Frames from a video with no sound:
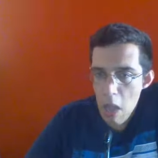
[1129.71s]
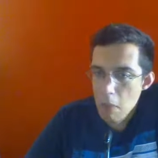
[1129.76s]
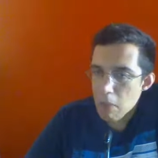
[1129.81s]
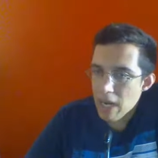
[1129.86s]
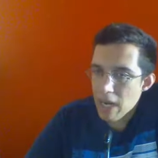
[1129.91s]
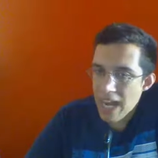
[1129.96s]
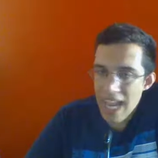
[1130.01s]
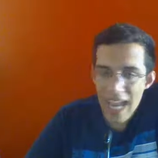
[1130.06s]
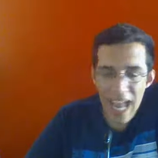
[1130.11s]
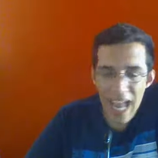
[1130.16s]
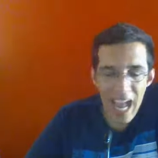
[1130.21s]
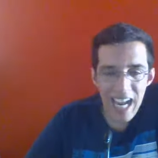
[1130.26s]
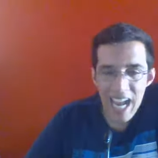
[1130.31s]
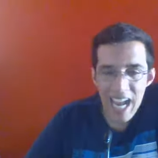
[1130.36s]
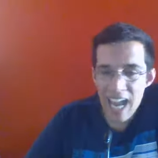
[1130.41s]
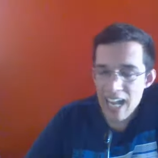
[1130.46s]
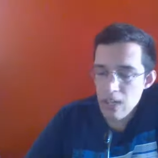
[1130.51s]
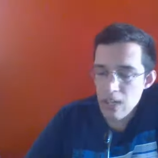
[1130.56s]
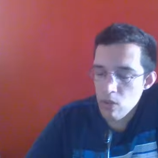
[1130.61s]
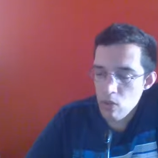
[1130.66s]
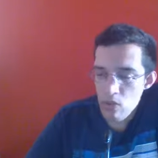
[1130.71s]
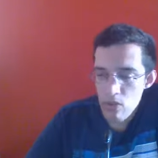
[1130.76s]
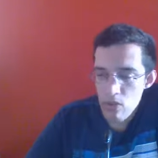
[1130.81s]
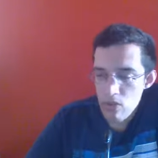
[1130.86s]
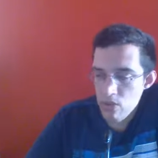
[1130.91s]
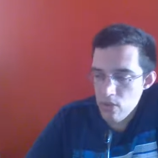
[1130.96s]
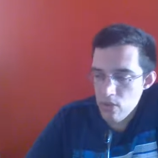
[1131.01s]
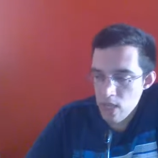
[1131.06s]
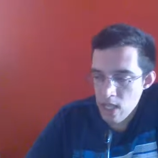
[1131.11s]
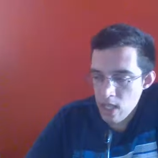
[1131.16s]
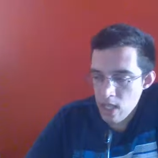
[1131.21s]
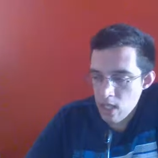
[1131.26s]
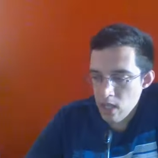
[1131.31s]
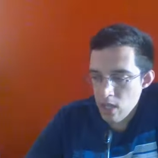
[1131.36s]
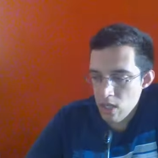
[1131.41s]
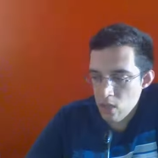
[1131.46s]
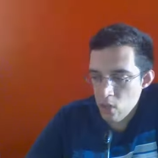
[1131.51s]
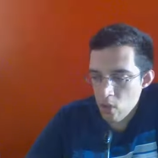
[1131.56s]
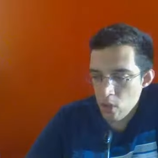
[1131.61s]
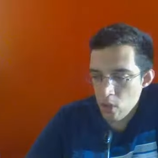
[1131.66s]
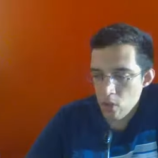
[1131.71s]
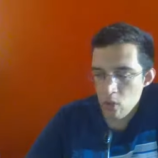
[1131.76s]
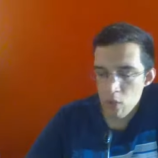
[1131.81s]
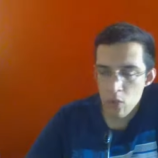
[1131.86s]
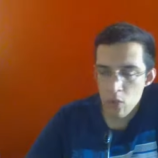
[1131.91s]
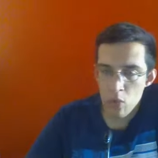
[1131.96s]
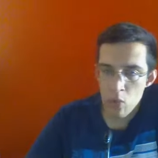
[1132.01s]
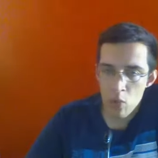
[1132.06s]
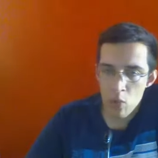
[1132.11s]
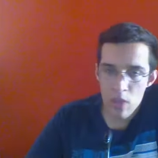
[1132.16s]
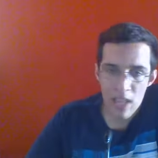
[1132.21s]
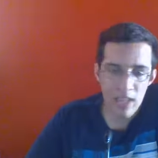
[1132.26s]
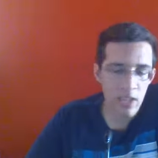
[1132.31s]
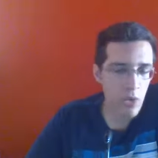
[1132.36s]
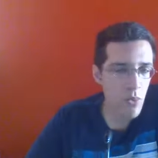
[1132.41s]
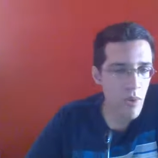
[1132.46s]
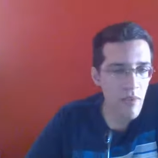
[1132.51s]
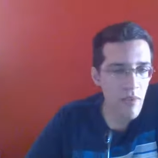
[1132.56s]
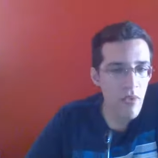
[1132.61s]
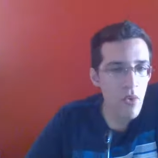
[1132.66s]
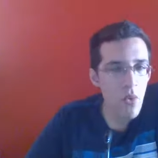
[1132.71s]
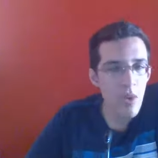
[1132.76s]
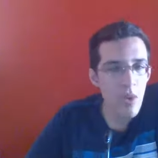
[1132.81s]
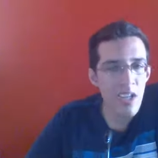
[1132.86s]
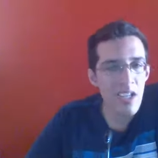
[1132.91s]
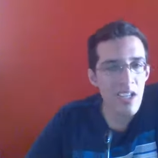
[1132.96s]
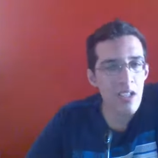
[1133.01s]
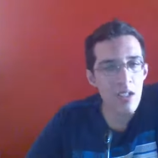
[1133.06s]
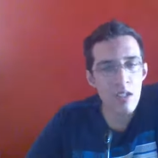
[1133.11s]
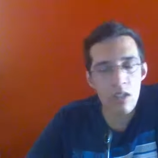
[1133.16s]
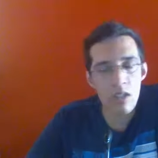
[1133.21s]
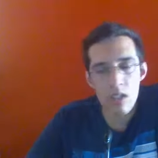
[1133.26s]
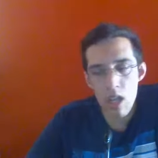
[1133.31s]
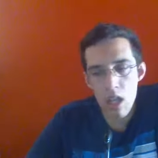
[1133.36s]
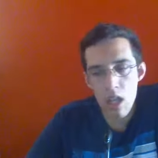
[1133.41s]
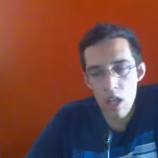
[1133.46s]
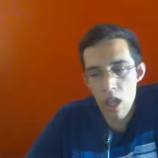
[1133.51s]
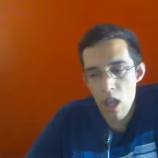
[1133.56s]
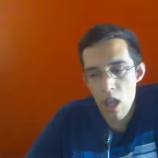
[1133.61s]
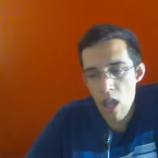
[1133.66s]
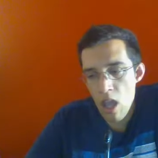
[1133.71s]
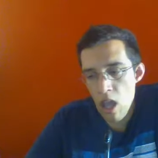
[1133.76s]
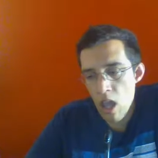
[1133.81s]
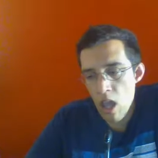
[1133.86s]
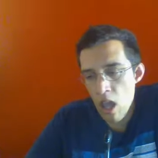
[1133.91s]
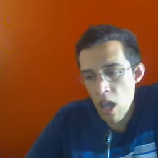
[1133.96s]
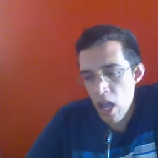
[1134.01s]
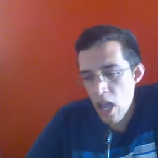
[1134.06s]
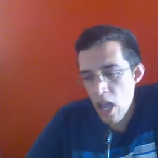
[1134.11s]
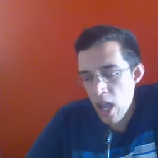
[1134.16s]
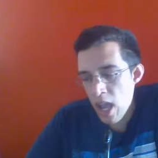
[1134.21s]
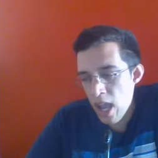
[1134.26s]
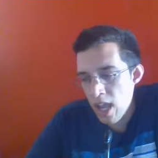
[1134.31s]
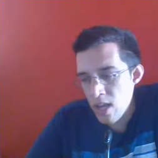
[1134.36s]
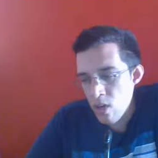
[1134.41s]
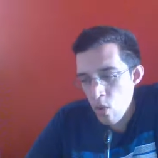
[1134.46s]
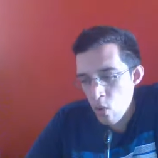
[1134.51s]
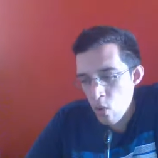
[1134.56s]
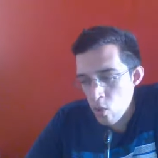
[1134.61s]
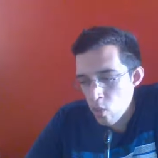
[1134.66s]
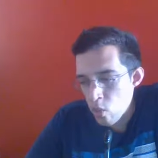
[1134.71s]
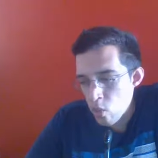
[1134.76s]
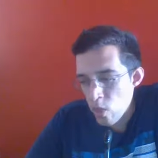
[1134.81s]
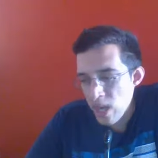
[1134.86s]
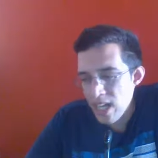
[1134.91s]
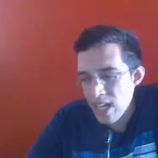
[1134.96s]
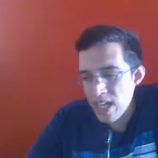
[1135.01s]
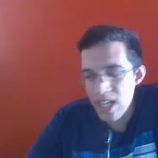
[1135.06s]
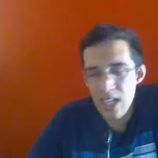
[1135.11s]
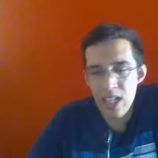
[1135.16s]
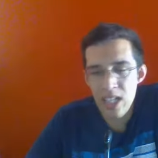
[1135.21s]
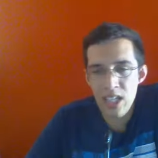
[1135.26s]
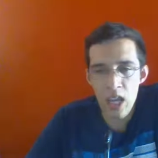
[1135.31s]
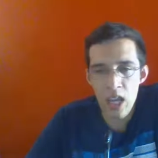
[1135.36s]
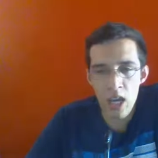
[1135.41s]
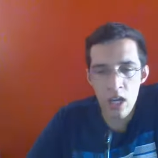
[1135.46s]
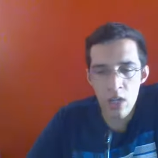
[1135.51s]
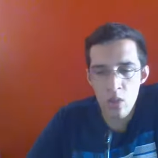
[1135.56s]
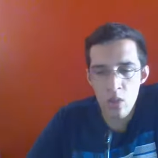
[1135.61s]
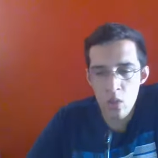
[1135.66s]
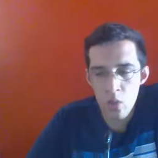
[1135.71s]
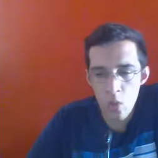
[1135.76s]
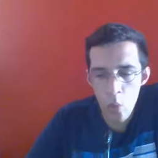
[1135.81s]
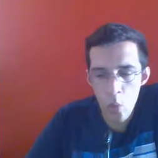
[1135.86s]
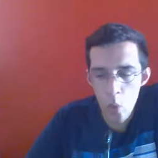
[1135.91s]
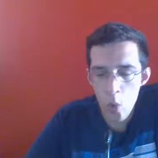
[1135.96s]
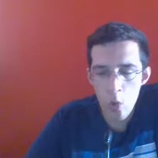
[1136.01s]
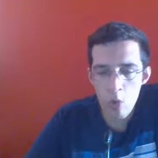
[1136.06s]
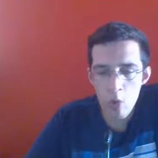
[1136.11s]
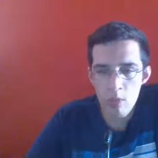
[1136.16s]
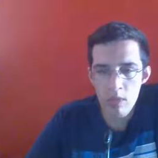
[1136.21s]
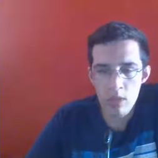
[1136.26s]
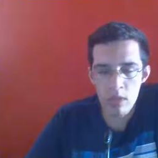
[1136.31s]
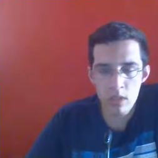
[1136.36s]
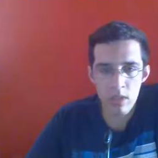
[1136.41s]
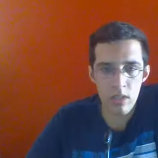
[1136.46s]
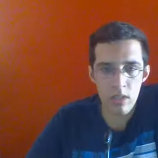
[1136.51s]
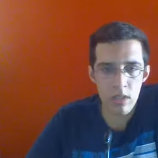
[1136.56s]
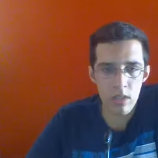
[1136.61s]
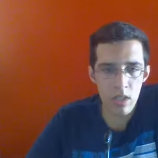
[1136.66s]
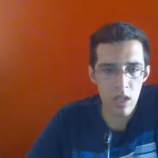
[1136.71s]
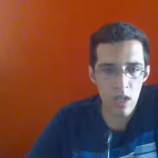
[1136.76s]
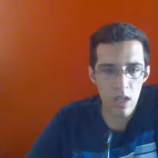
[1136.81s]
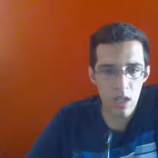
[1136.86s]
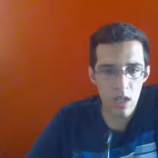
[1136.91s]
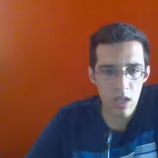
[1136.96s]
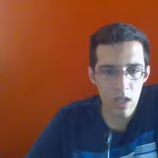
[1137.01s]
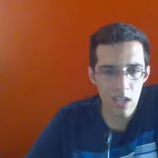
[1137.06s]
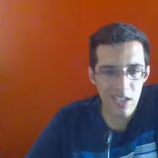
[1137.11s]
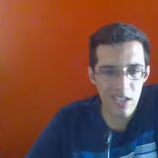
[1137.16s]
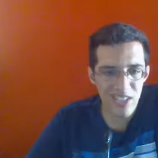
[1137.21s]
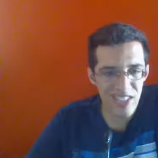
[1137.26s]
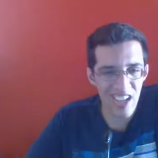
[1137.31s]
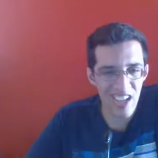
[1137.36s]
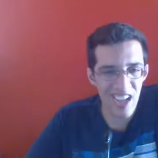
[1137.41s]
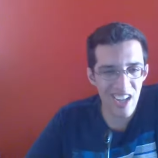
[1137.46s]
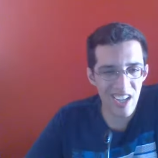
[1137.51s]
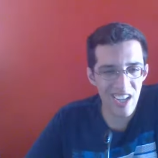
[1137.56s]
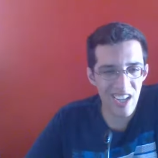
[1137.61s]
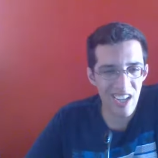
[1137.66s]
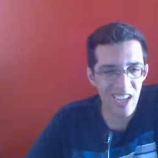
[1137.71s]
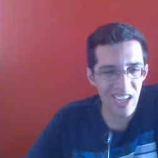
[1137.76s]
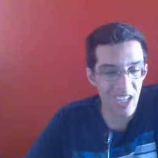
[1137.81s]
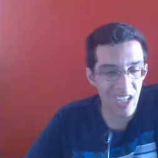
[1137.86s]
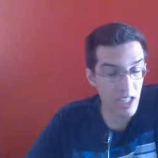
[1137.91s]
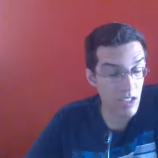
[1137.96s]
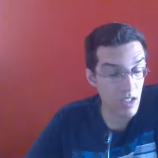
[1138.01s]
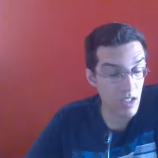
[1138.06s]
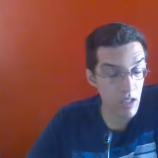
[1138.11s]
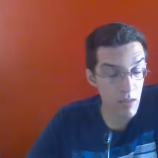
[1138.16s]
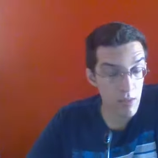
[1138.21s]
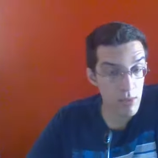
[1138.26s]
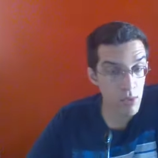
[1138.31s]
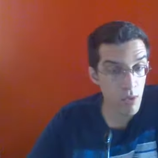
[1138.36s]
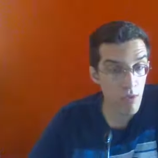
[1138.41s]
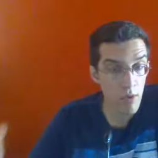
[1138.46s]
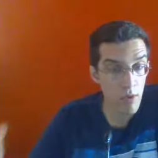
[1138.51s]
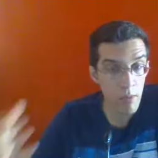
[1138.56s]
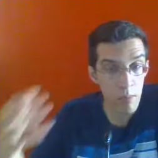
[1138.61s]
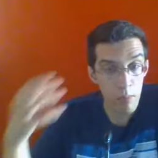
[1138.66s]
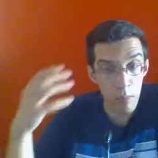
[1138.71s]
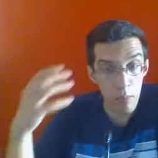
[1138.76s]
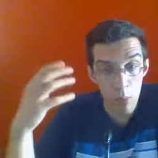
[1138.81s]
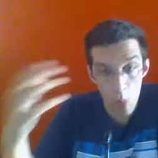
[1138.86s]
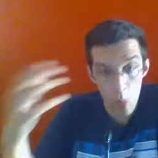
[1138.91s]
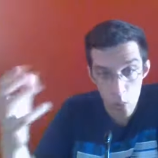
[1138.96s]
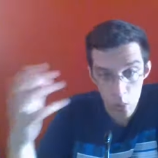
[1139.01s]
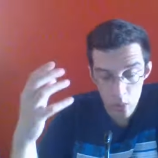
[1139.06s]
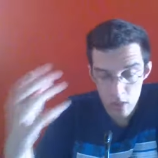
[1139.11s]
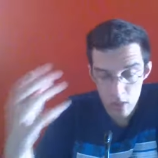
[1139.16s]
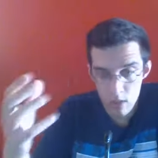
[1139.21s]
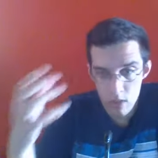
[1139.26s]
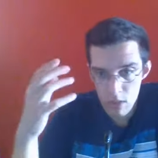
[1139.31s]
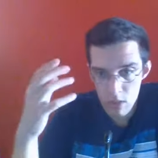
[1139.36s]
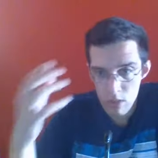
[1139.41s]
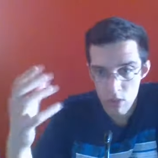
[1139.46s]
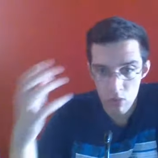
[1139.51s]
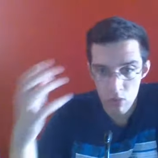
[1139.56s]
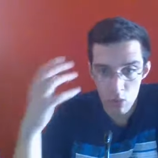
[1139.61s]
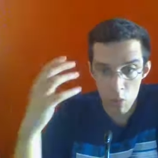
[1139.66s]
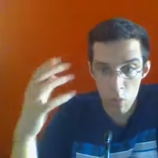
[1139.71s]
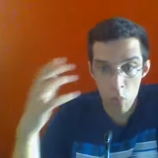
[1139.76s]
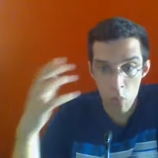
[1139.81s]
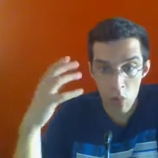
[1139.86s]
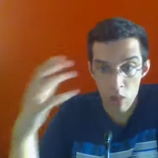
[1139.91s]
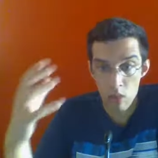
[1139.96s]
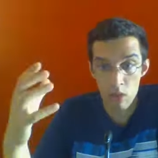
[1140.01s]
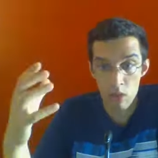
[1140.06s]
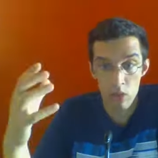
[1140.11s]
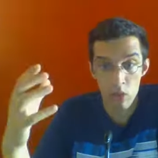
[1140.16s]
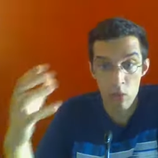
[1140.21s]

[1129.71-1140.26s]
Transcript: But I, I, I don't think they're going to do that. The reverie is an already enormous saga in terms of importance to the world.